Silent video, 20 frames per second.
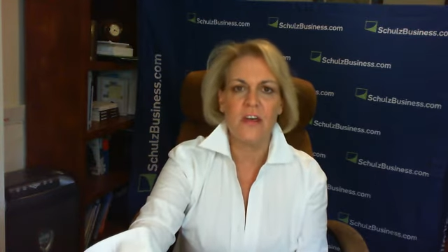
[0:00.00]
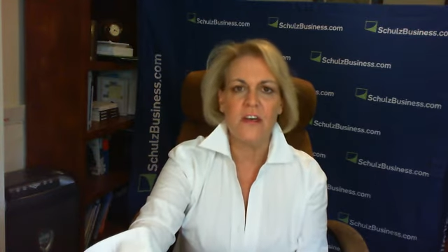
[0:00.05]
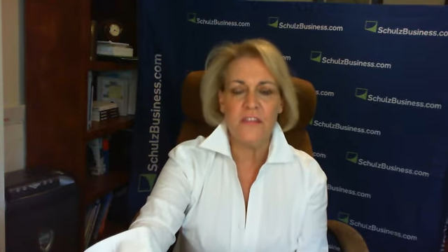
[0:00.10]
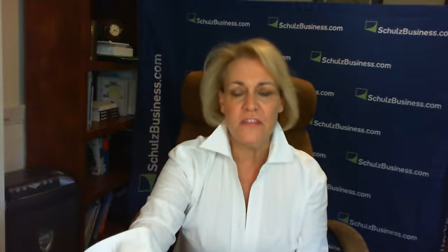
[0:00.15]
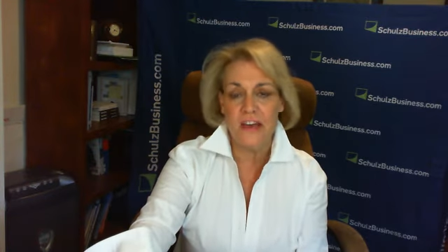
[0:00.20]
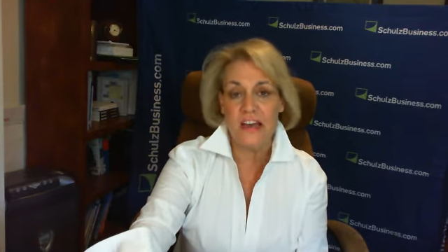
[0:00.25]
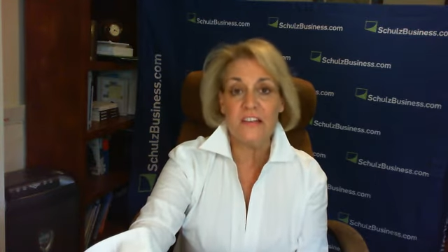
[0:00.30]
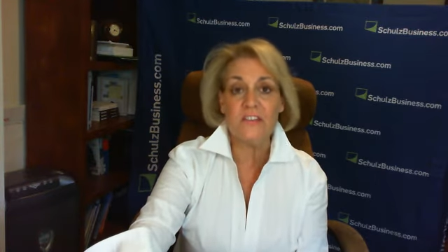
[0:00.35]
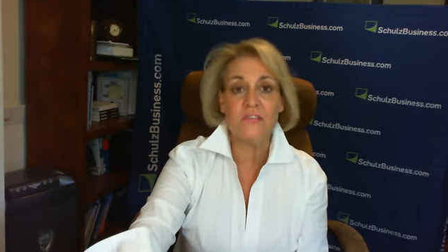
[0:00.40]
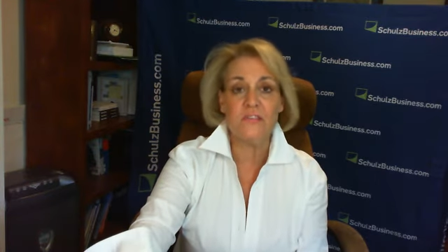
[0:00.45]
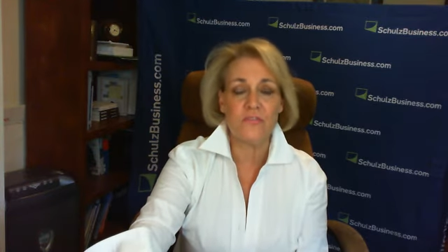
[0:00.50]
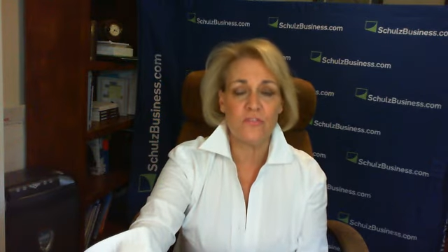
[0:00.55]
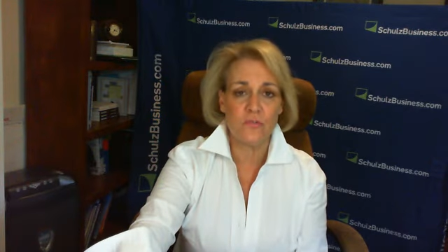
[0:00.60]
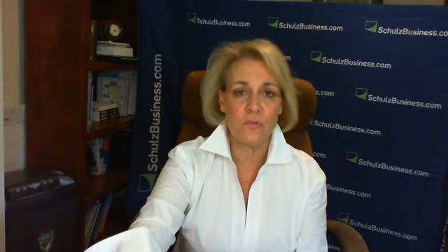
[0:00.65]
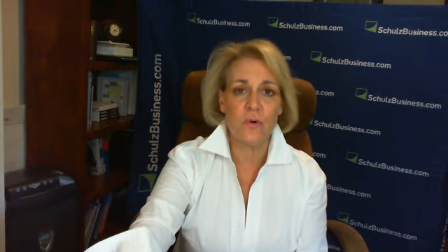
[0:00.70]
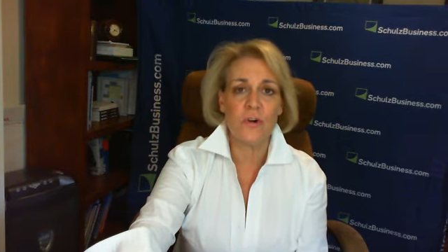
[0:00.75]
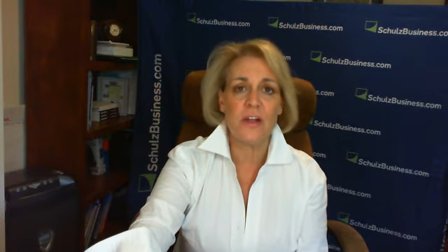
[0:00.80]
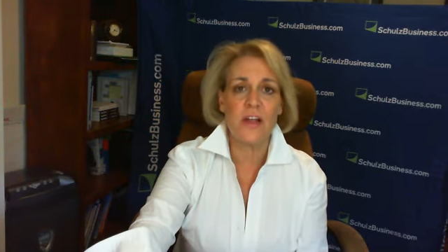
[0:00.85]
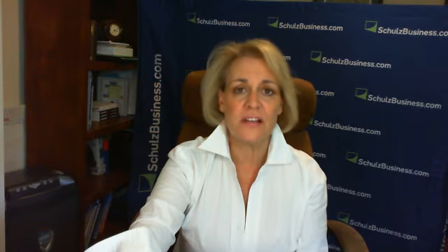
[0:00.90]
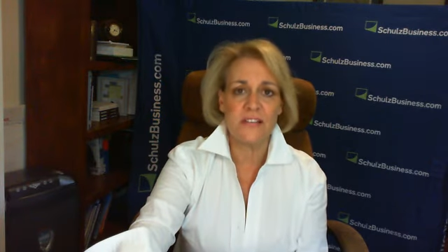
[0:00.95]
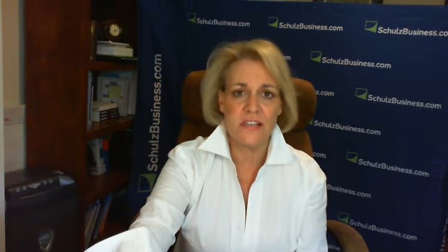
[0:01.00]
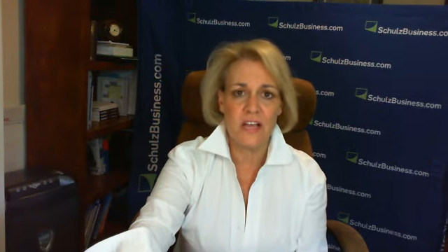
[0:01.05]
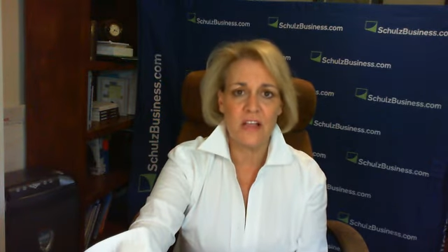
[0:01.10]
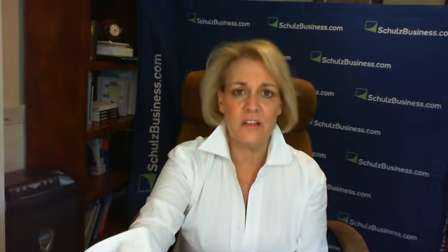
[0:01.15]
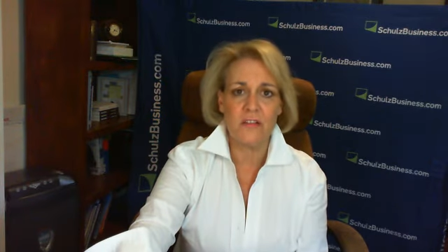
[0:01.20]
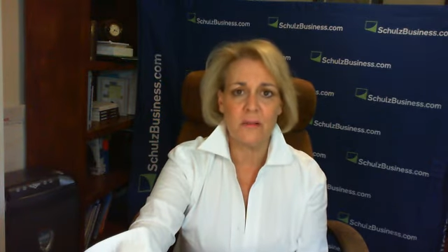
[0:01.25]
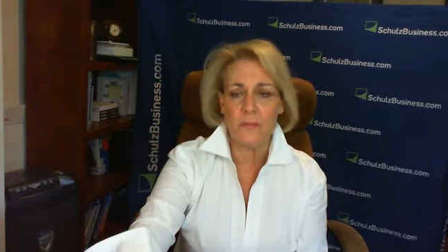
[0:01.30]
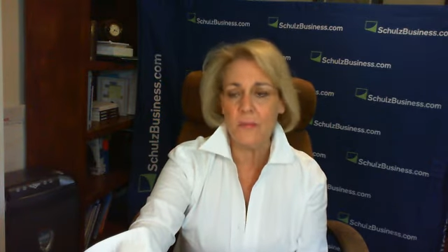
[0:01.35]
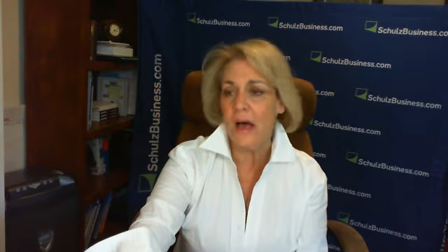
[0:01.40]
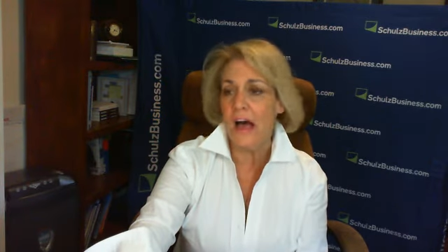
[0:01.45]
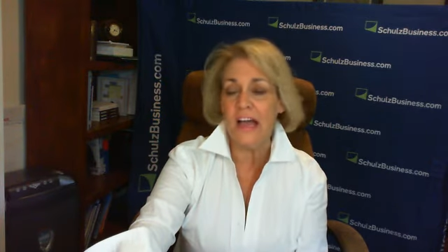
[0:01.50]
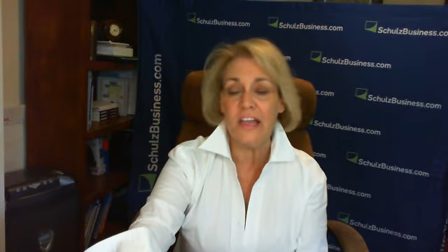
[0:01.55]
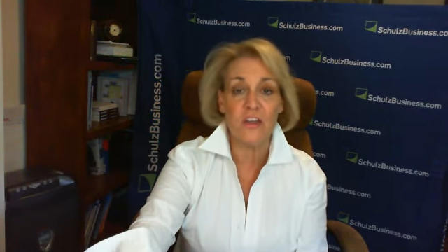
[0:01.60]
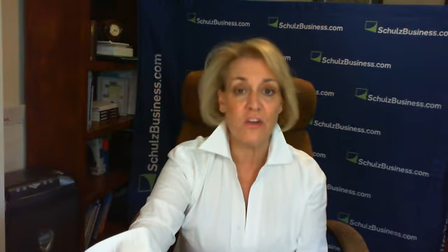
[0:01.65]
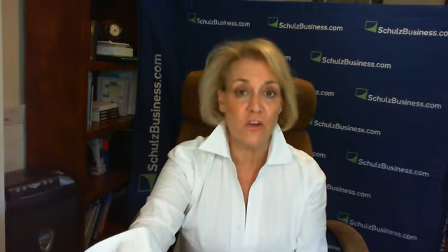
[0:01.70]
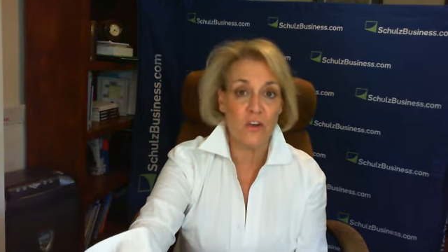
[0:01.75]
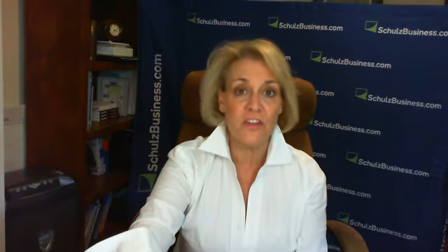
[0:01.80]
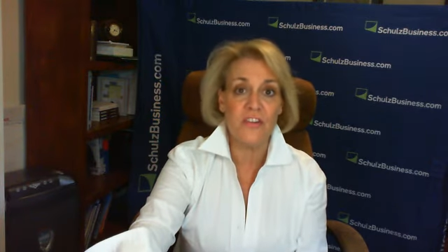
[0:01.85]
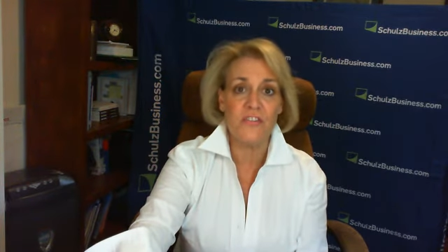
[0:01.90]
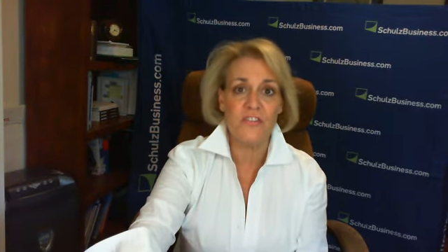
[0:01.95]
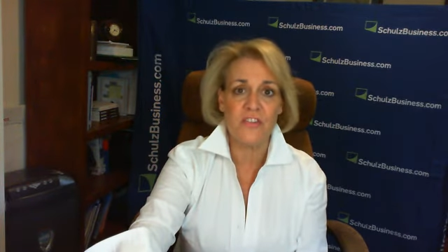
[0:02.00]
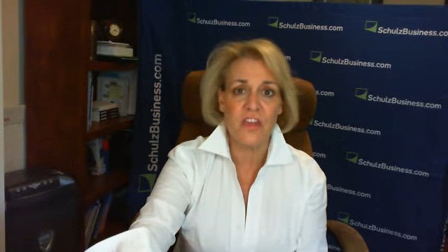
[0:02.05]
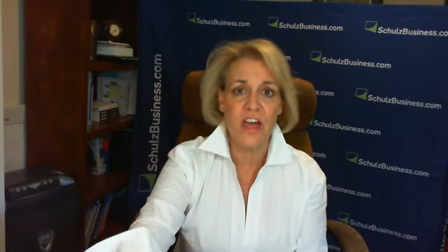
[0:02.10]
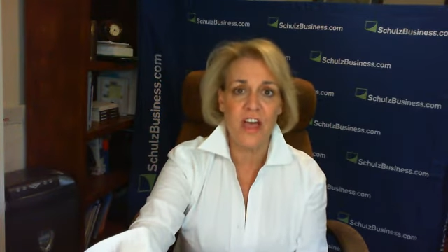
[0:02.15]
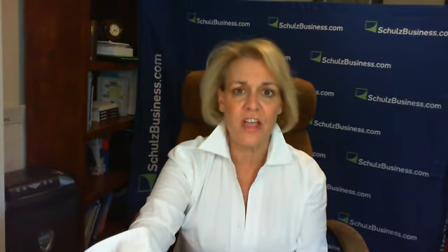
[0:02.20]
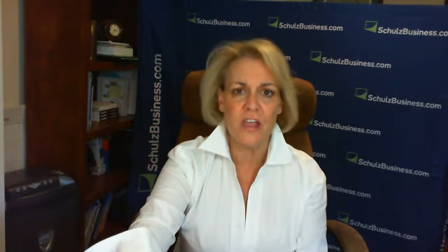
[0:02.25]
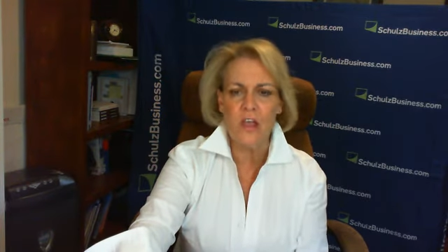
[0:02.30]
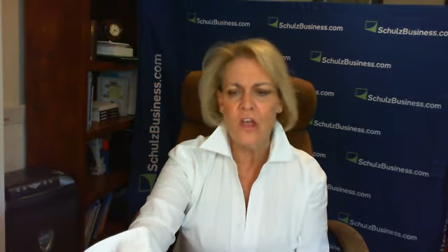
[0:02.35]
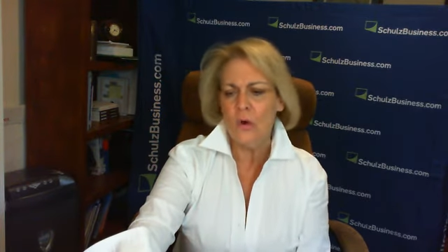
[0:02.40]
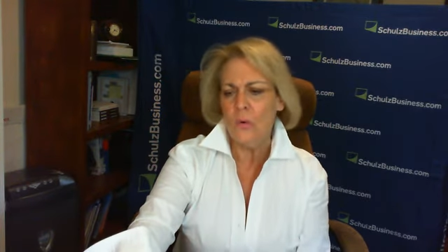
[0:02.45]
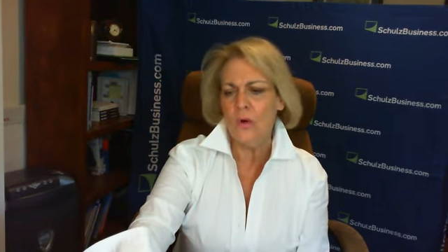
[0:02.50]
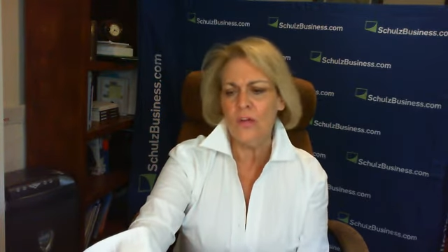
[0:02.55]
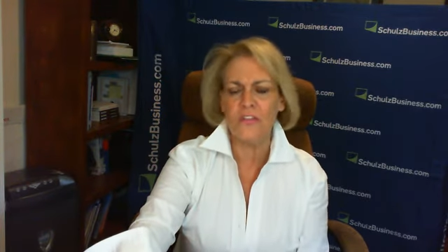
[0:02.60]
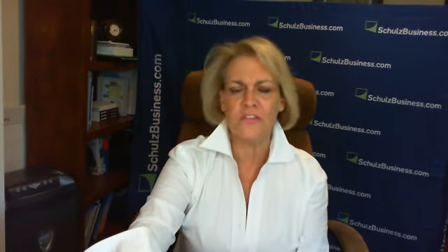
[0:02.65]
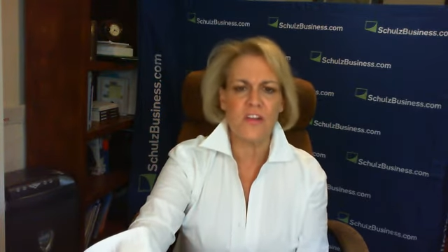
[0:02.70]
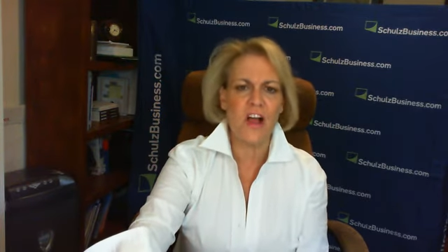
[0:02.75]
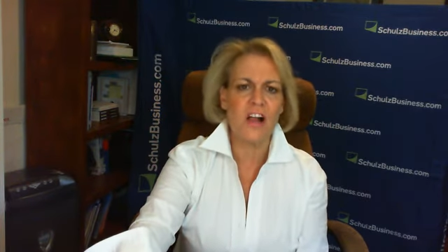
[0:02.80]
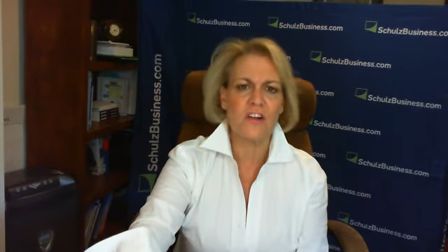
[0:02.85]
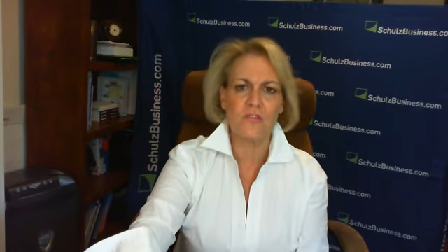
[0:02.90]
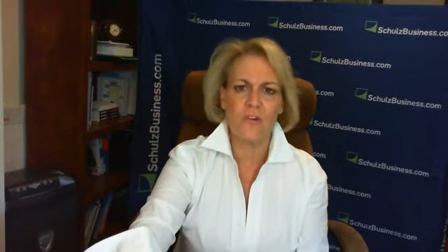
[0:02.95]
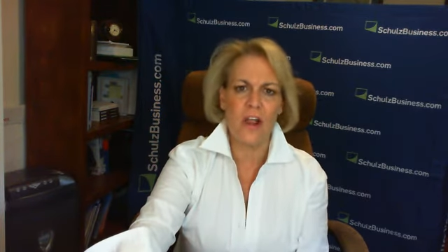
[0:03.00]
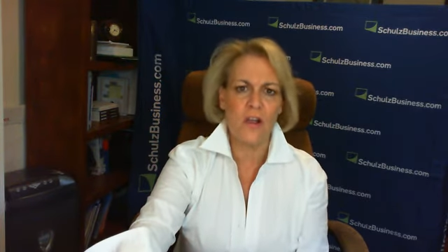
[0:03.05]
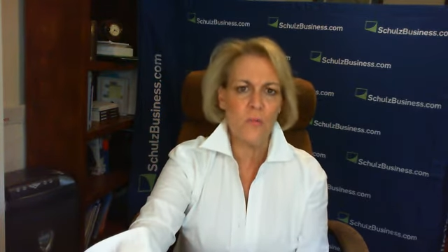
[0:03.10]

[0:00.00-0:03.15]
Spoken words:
that's the story I tell them. I could say, well, the doctor